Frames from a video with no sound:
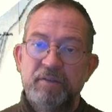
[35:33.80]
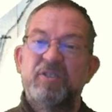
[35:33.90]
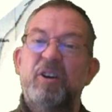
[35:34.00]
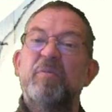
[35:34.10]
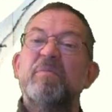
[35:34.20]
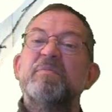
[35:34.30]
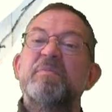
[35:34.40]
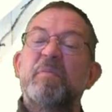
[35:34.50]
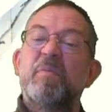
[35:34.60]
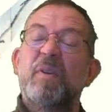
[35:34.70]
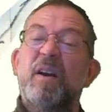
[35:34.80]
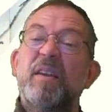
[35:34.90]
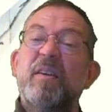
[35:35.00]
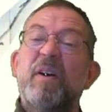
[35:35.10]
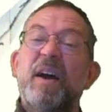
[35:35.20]
so
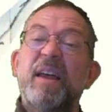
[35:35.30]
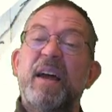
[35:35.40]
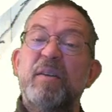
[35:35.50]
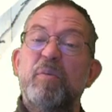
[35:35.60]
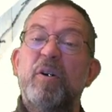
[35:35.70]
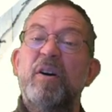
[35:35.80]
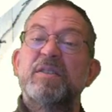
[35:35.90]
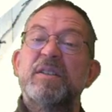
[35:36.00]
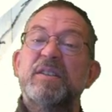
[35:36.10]
the way that it works